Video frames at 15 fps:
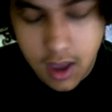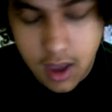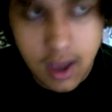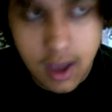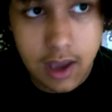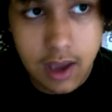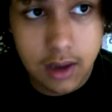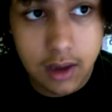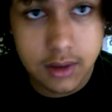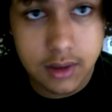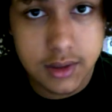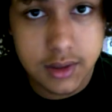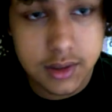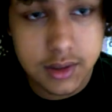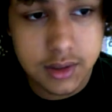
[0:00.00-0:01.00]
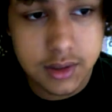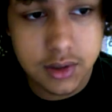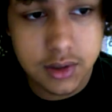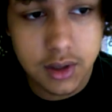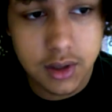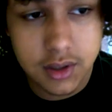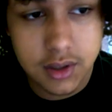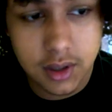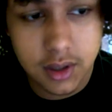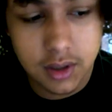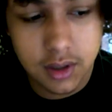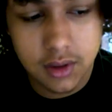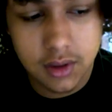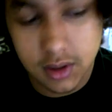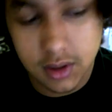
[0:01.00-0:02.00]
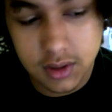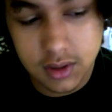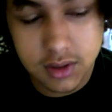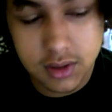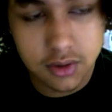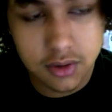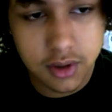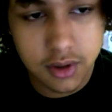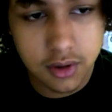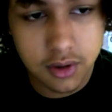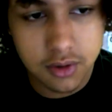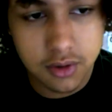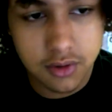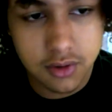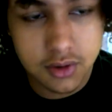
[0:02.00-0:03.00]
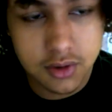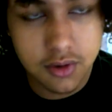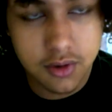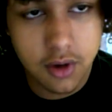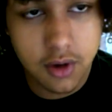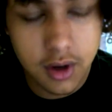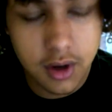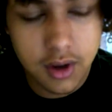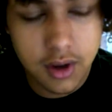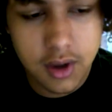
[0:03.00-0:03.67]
And his sister Antigone, the central character in the story,